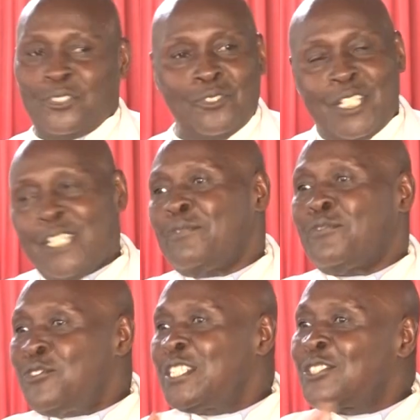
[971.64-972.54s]
to give
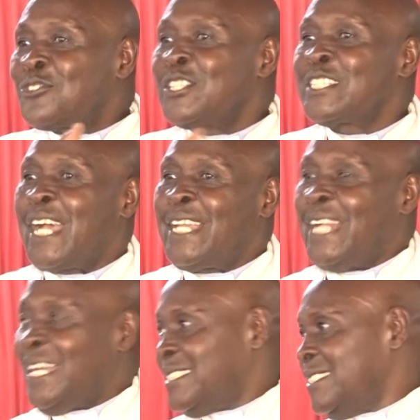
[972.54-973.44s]
food to these
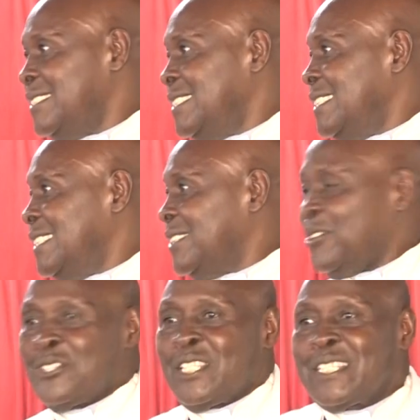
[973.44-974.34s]
hyenas.
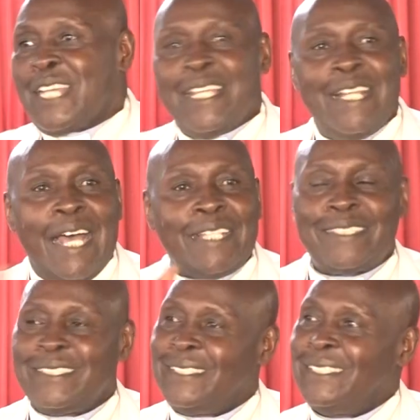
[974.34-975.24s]
Because these hyenas,
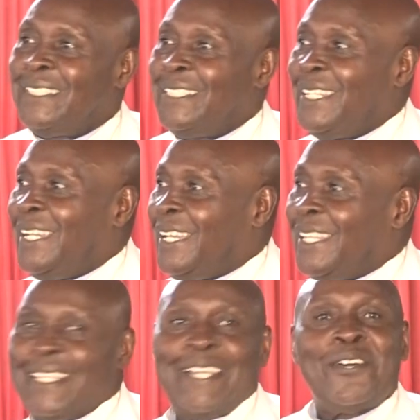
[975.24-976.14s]

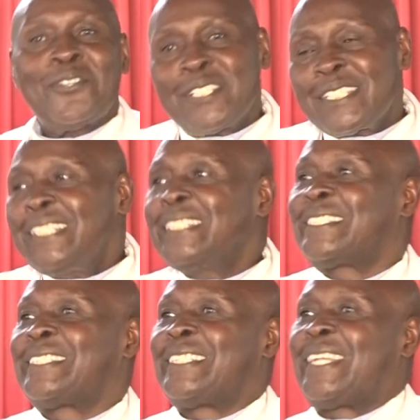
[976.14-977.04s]
they always eat.
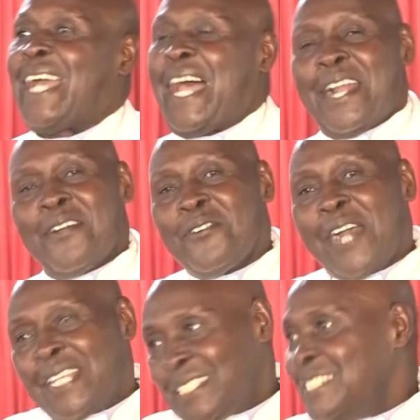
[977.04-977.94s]
And I will
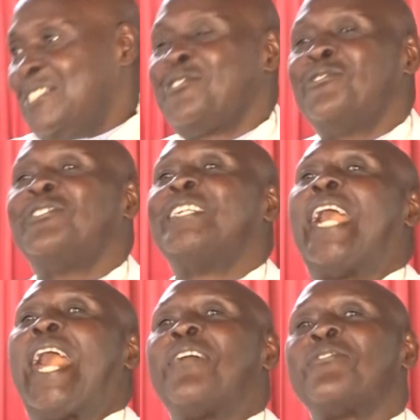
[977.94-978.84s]
assist you.
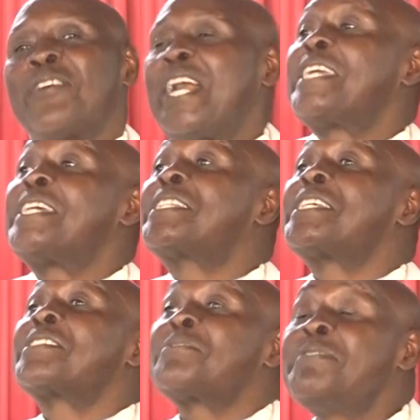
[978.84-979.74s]

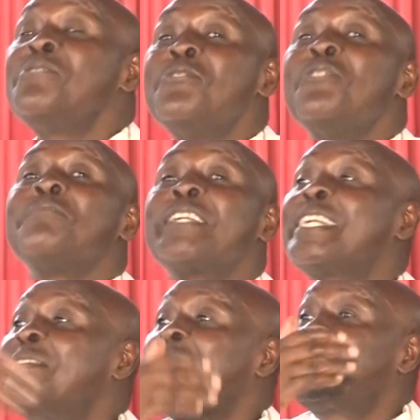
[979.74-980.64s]
It is me who will be
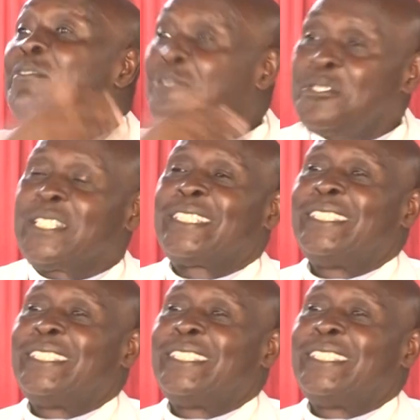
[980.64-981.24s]
giving the food.